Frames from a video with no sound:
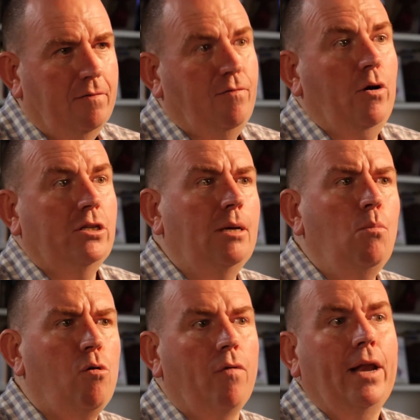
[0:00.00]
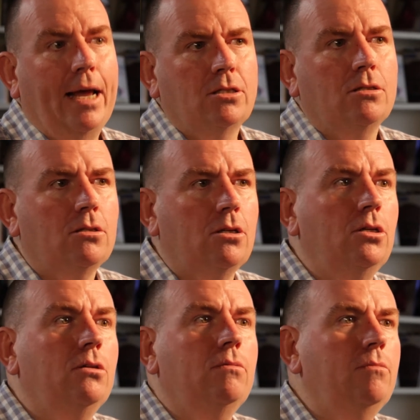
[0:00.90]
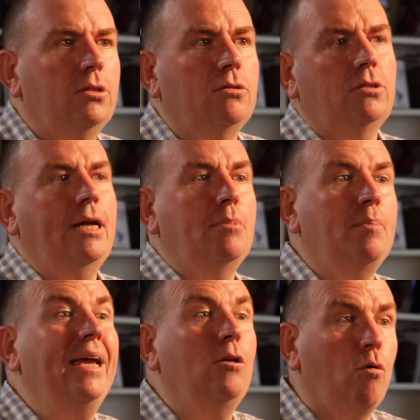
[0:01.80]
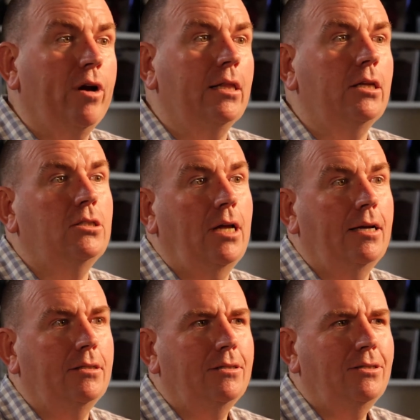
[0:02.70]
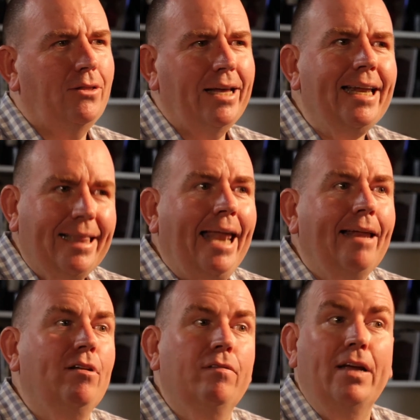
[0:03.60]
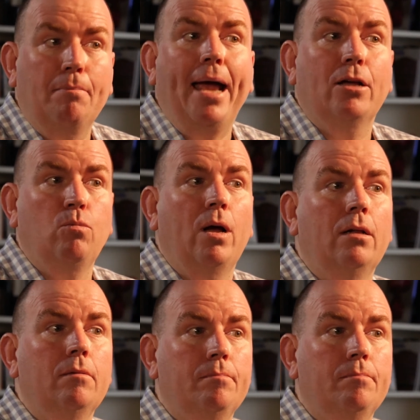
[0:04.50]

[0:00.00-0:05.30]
focusing more on the lessons that you seem to be ignoring at this stage. So they're getting that level of feedback as well.